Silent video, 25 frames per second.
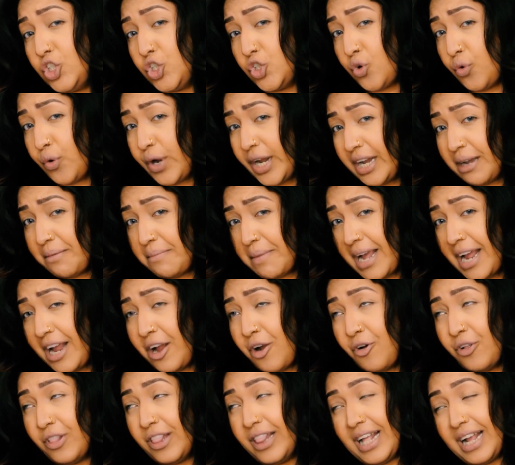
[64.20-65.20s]
join
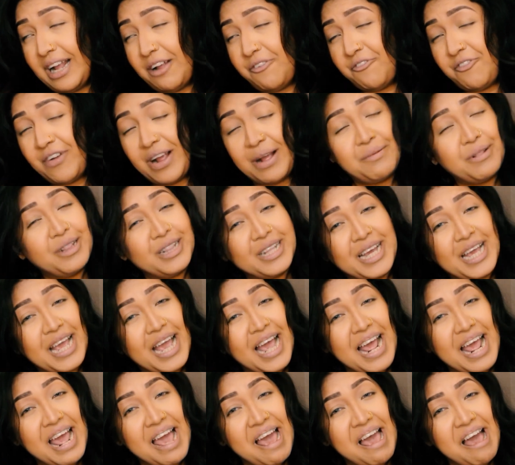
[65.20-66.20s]
my online
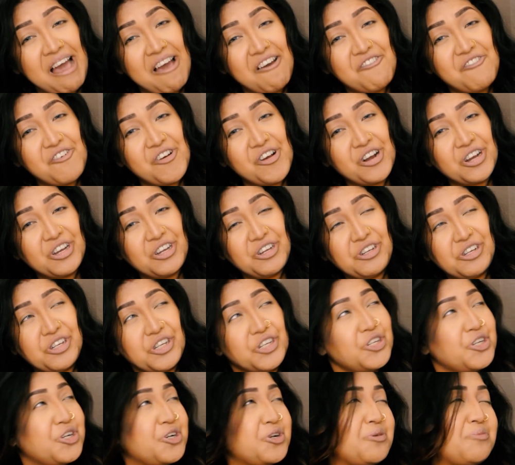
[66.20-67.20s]
family I have on
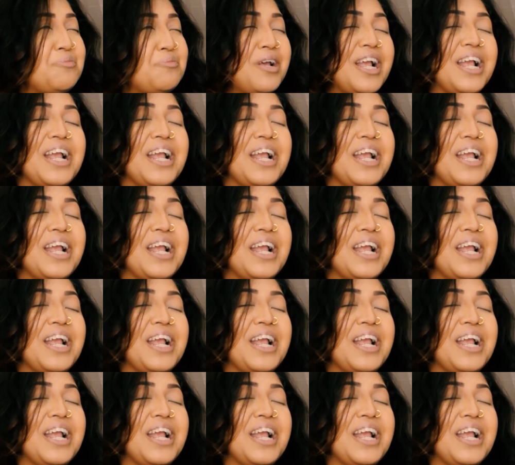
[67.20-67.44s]
YouTube,